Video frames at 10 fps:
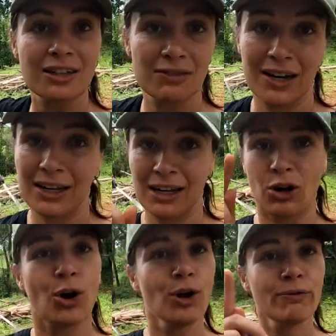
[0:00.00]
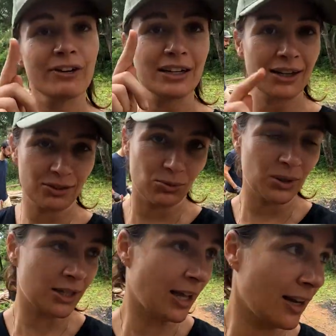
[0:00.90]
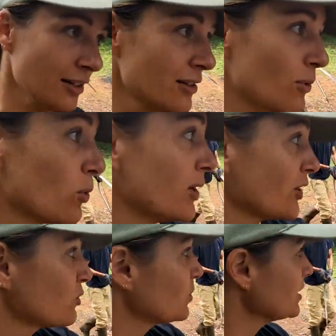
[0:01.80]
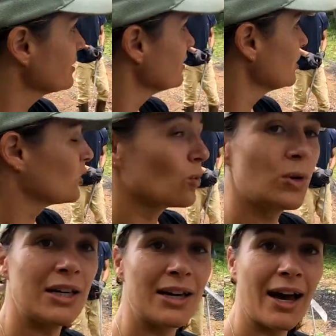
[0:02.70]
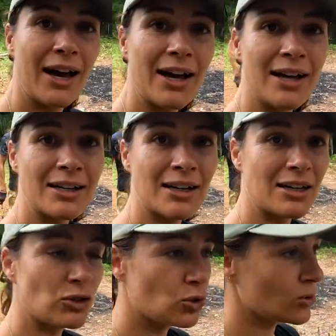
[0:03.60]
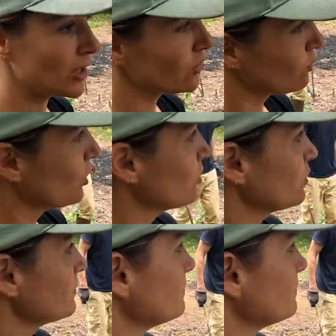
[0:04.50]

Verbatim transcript: excavator in, hopefully next weekend or next week, we can sort out the road.